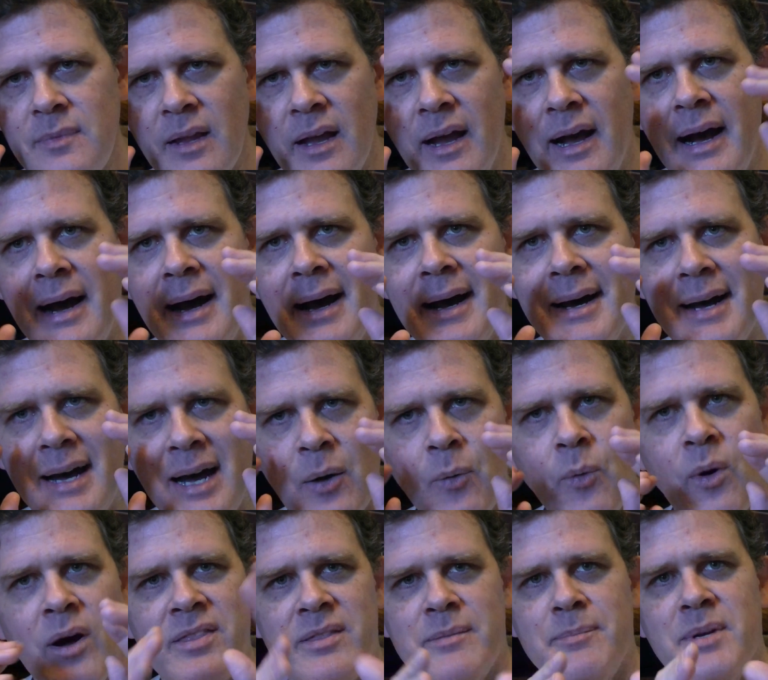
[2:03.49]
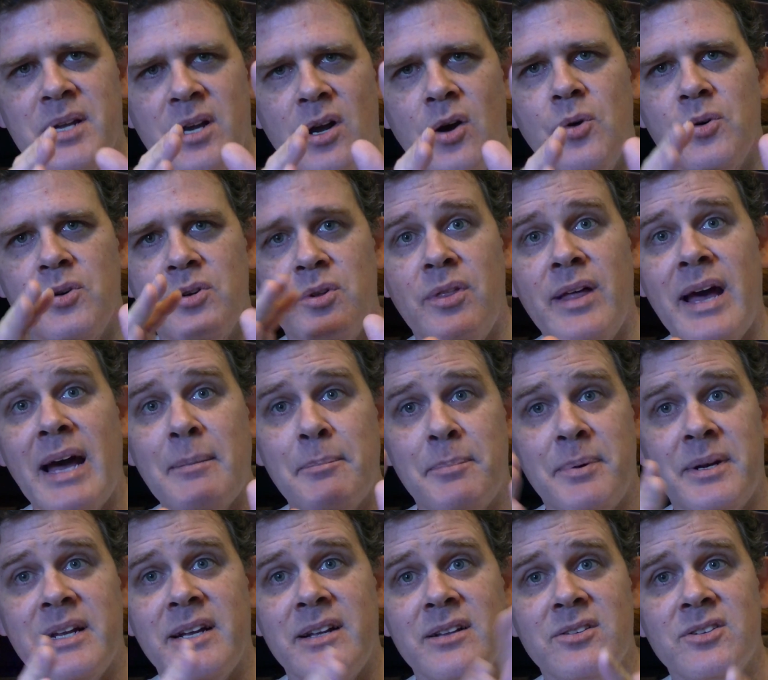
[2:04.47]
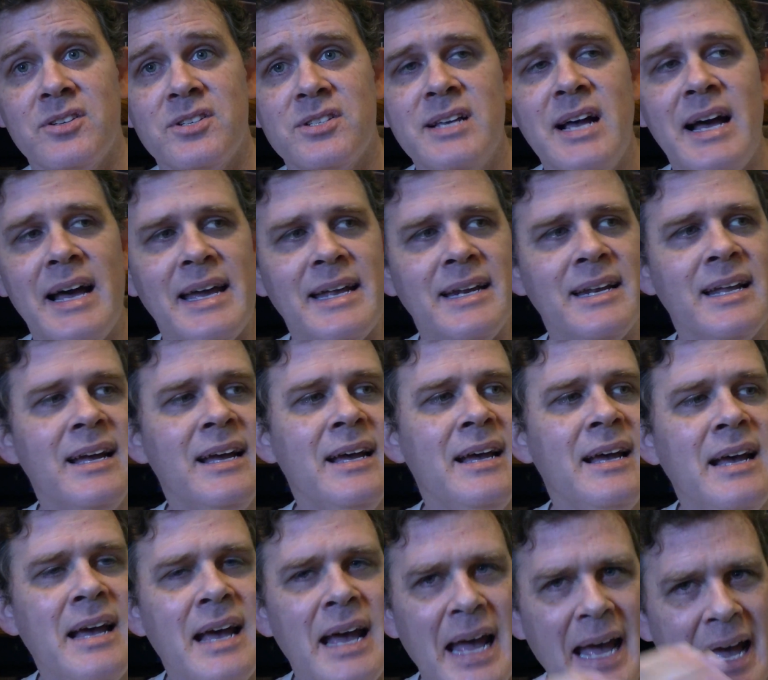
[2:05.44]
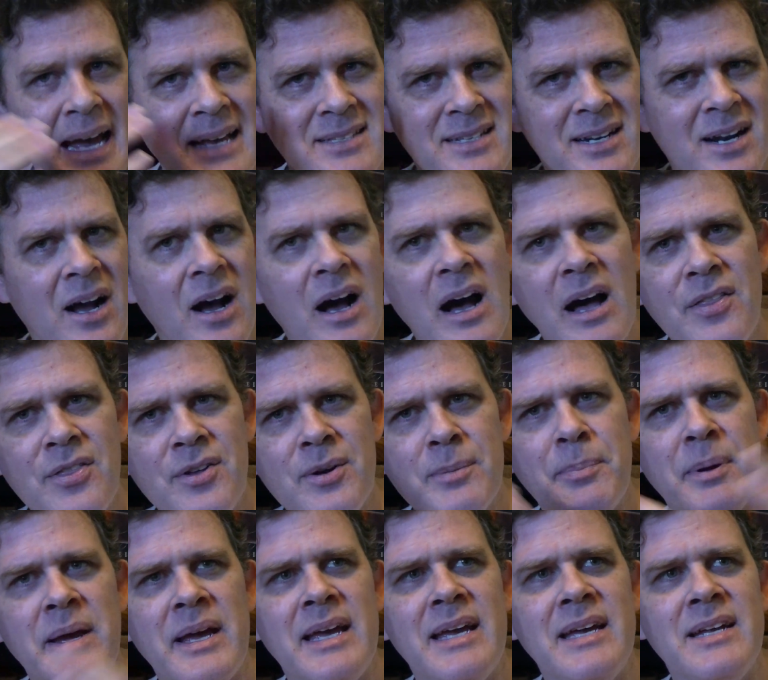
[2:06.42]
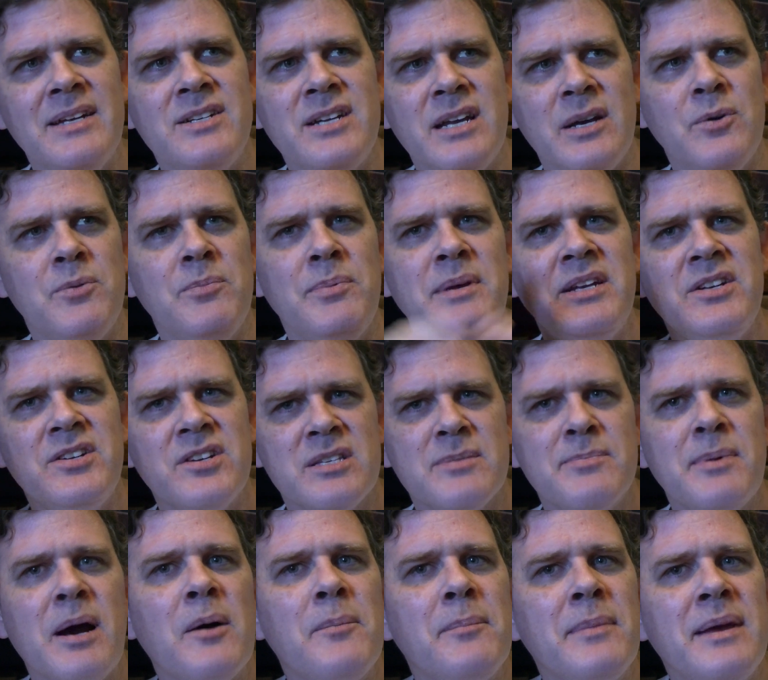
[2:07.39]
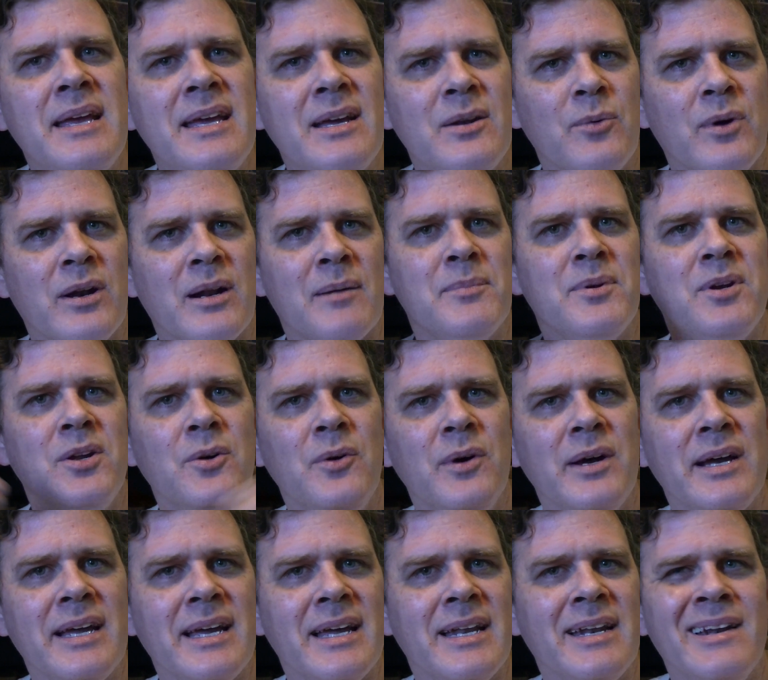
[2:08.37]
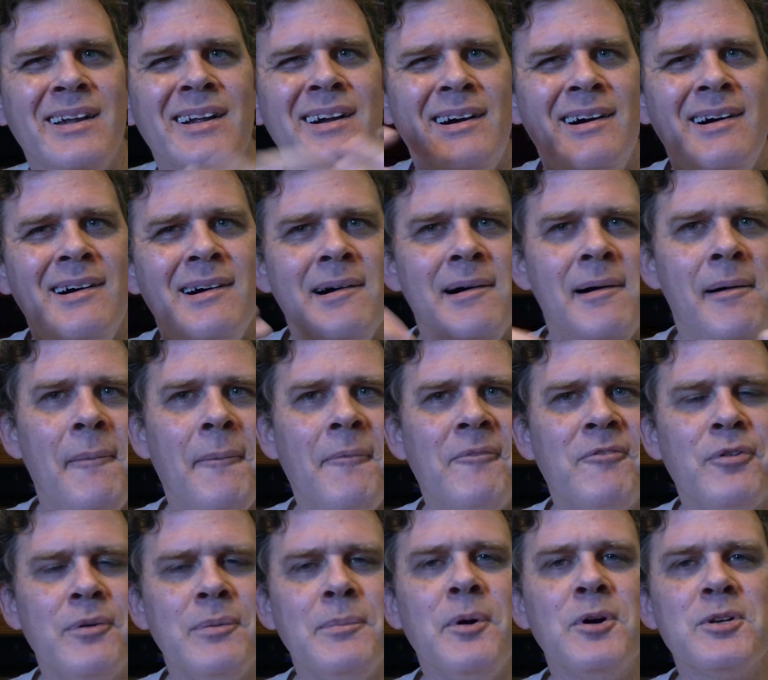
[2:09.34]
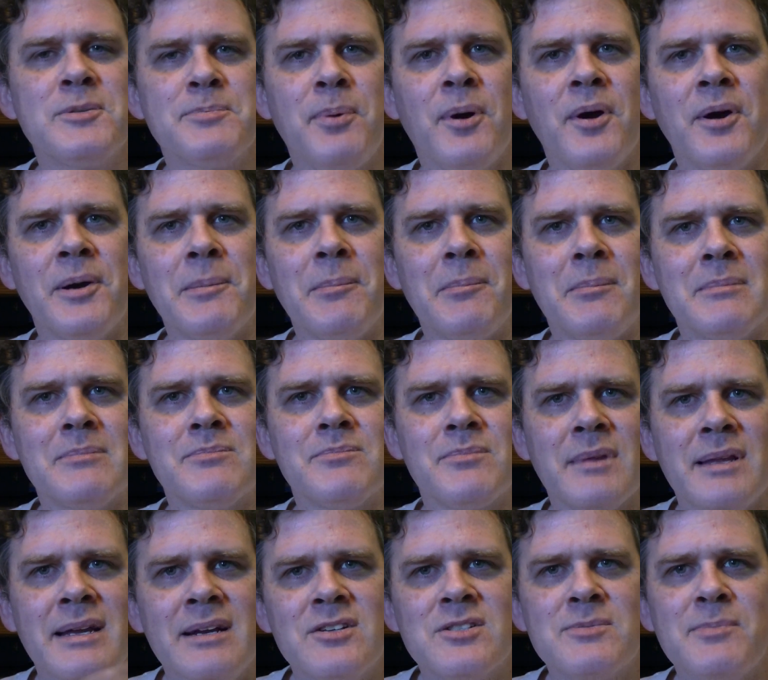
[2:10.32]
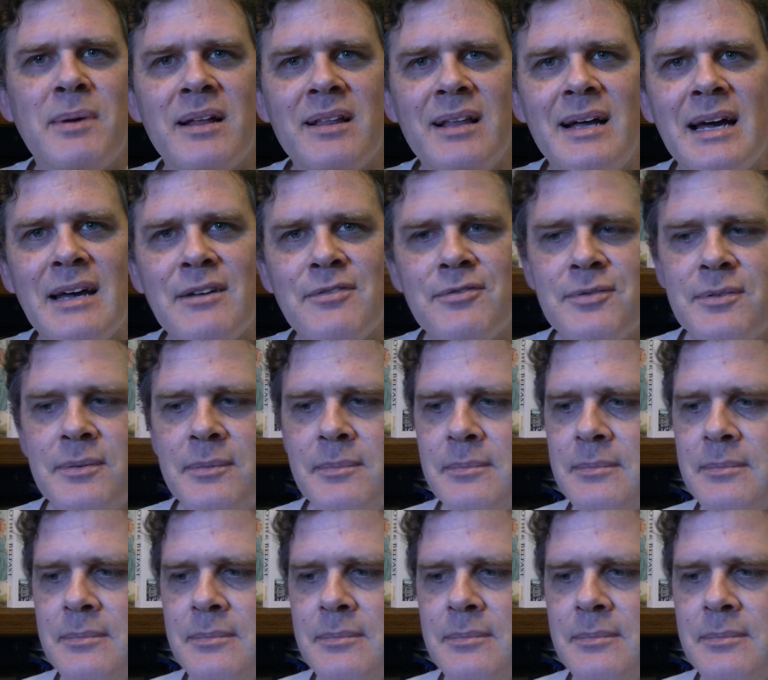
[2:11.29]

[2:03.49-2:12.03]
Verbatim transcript: uh, I want them to go to that particular site. As an author page, it would be just about me and what I'm doing, and for the most part, here's my life.